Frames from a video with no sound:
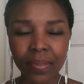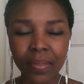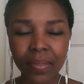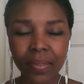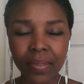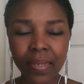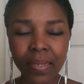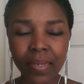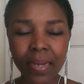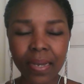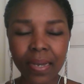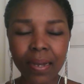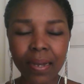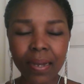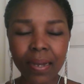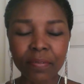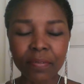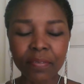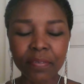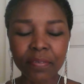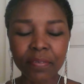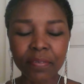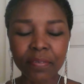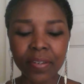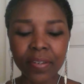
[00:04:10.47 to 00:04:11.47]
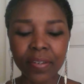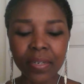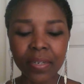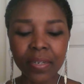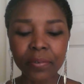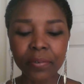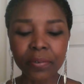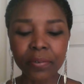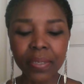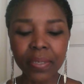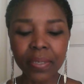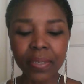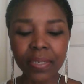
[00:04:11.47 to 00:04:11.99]
There are
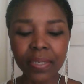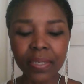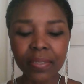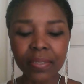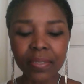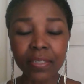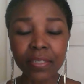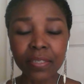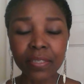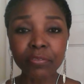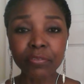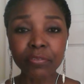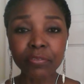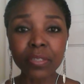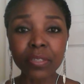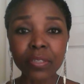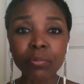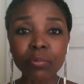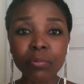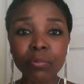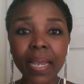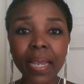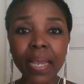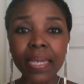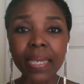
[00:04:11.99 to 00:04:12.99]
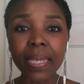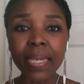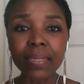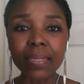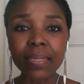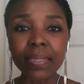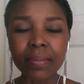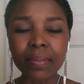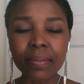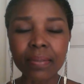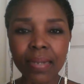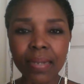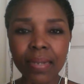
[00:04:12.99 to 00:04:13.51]
very different
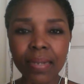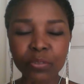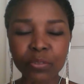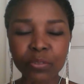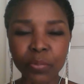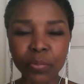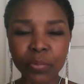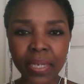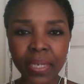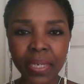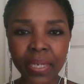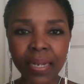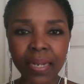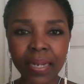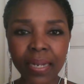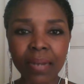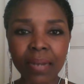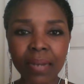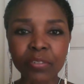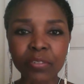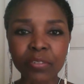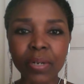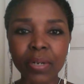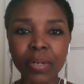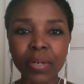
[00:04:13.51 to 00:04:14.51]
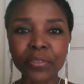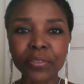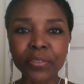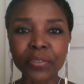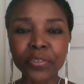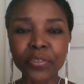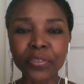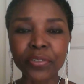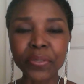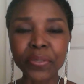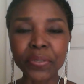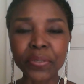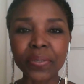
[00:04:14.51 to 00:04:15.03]
ways that we can have
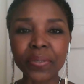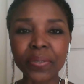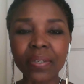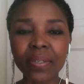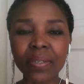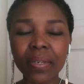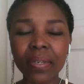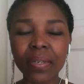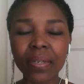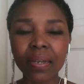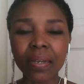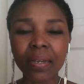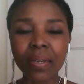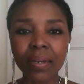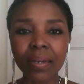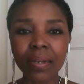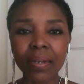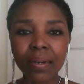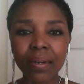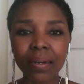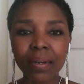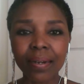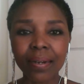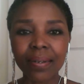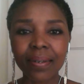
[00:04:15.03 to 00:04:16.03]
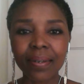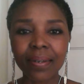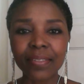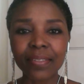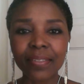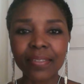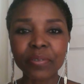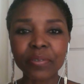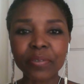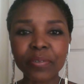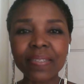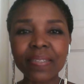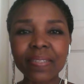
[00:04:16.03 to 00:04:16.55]
gratitude.
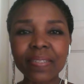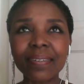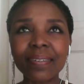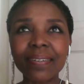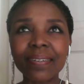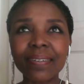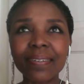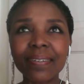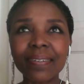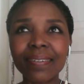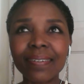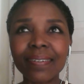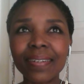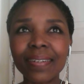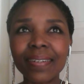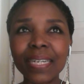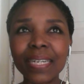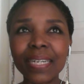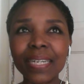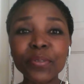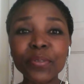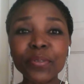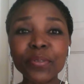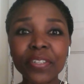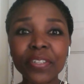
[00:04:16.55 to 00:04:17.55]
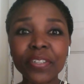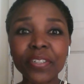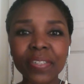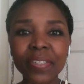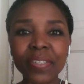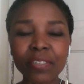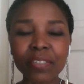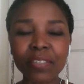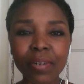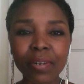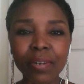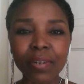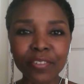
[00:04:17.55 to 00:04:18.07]
There is the lip service
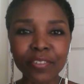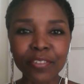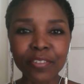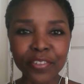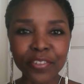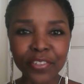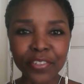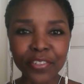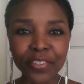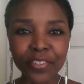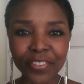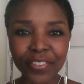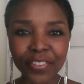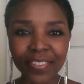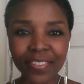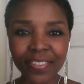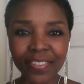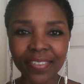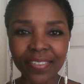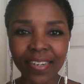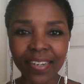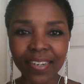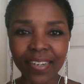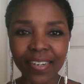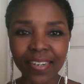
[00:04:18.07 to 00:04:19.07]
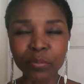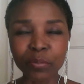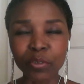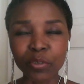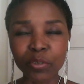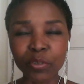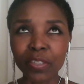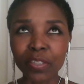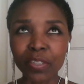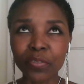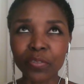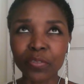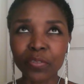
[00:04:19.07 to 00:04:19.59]
gratitude, I am
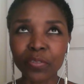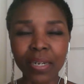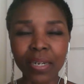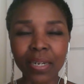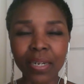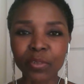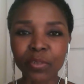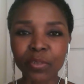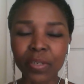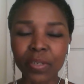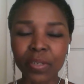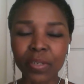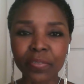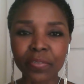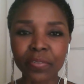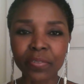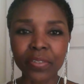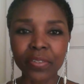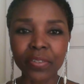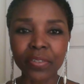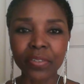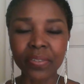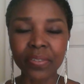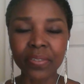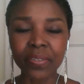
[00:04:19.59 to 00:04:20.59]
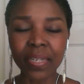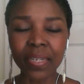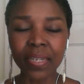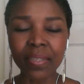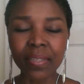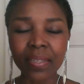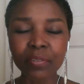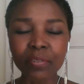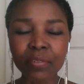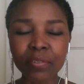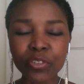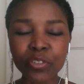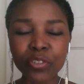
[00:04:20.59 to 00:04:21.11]
grateful, I'm grateful. And
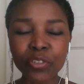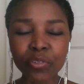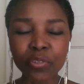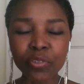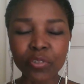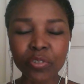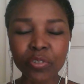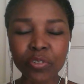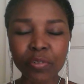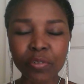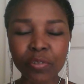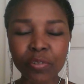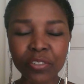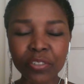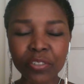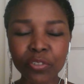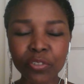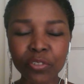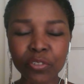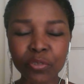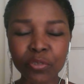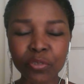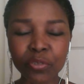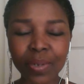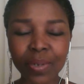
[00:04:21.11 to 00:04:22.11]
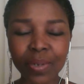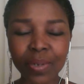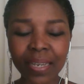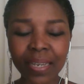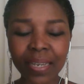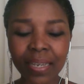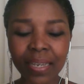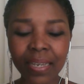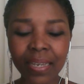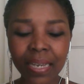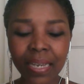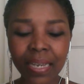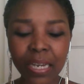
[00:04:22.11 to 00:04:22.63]
there is true gratitude where
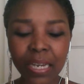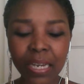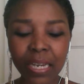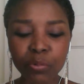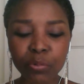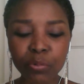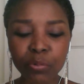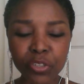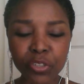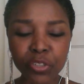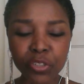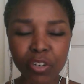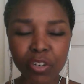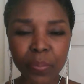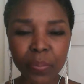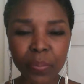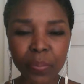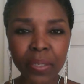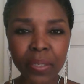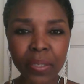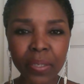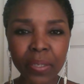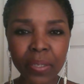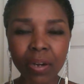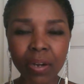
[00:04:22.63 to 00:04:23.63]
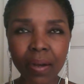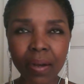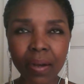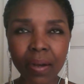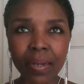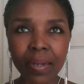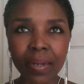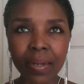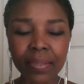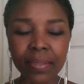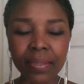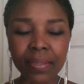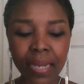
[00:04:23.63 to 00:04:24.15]
we drop in the
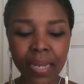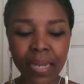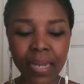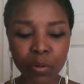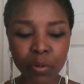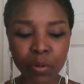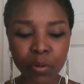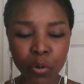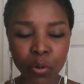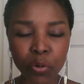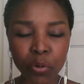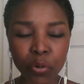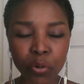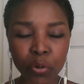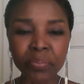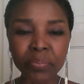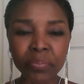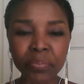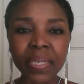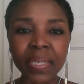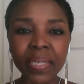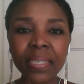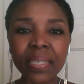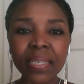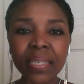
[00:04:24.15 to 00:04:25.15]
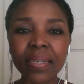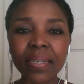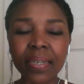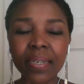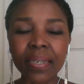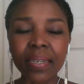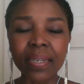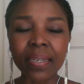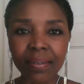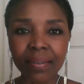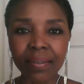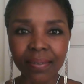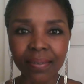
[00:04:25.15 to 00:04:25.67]
heart and our whole
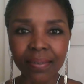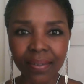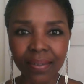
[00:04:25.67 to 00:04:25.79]
being